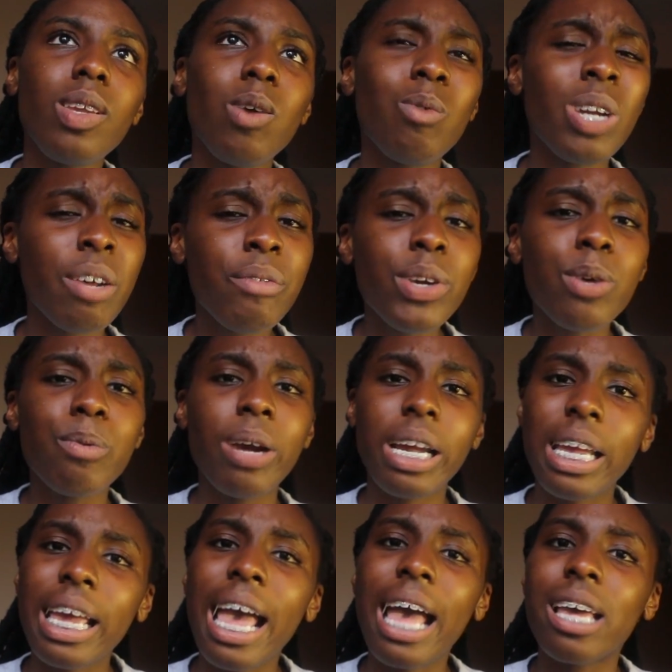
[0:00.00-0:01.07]
Whatever you're
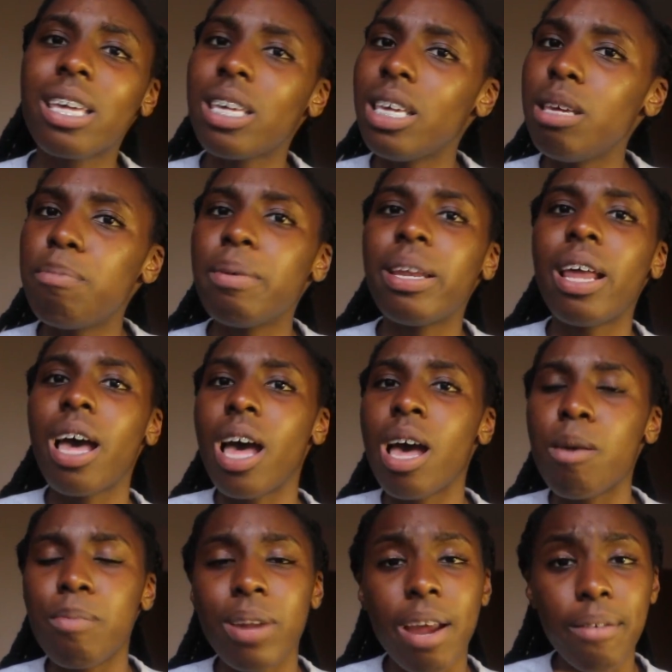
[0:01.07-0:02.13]
working at, keep it
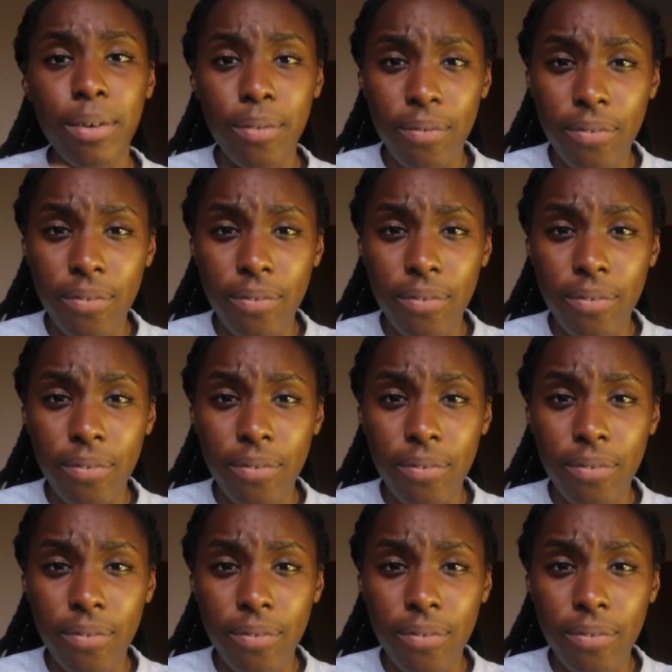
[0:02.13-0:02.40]
up. Whatever